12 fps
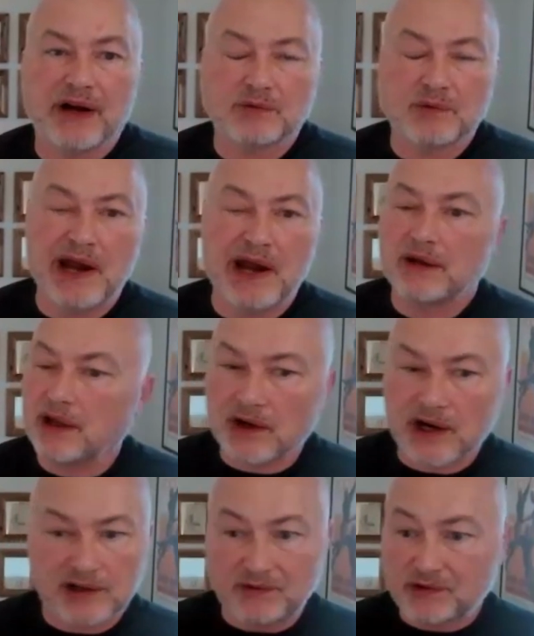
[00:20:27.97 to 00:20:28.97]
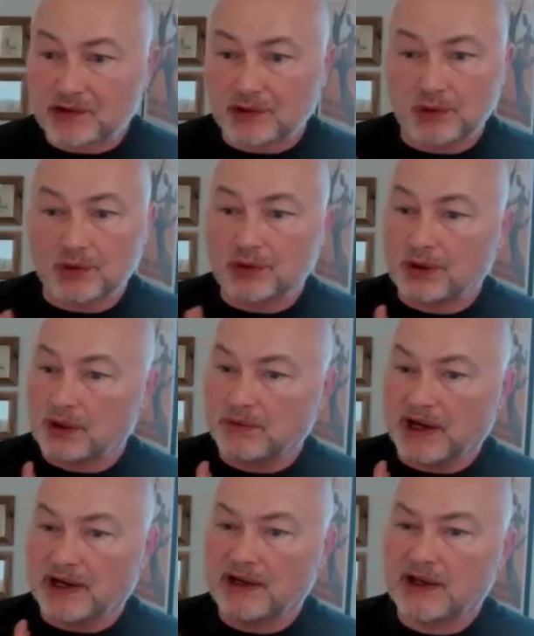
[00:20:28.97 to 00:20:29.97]
Right? Interactive is cool. I'm
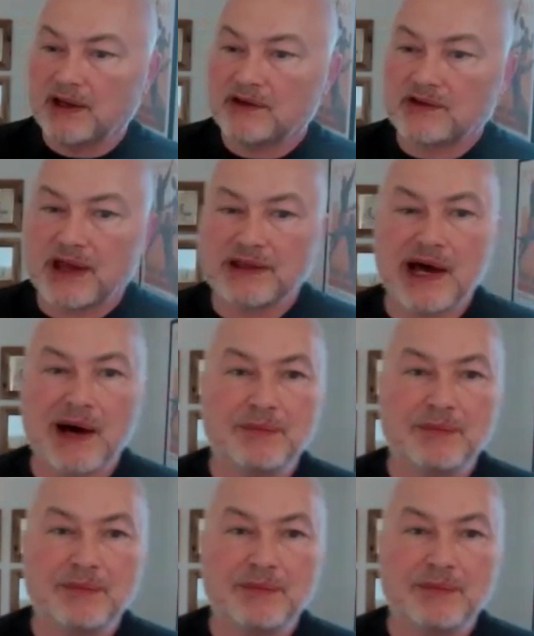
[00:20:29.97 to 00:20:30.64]
not saying that,